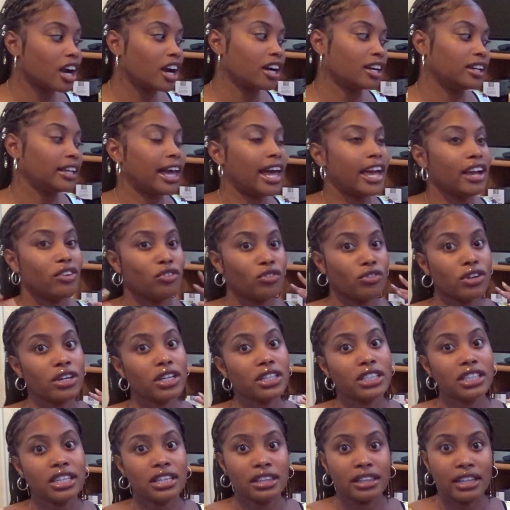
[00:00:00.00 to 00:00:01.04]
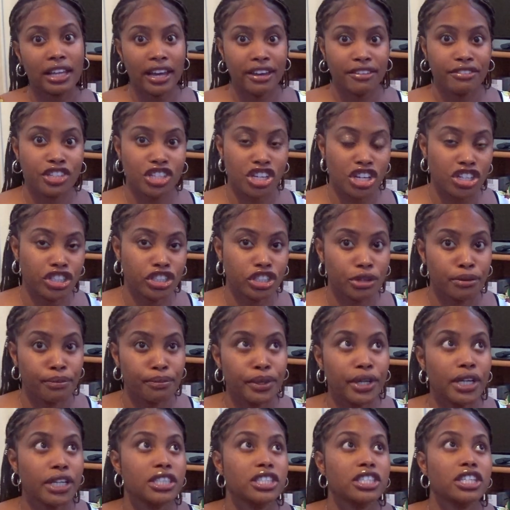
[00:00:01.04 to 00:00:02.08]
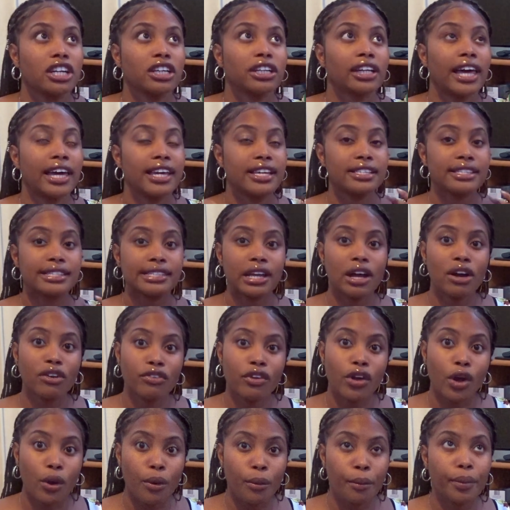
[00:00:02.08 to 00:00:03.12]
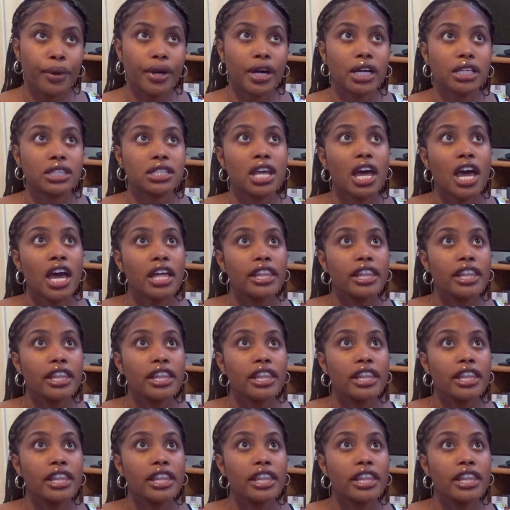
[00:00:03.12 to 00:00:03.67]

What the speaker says: are like really life-changing books. They're like self-help books.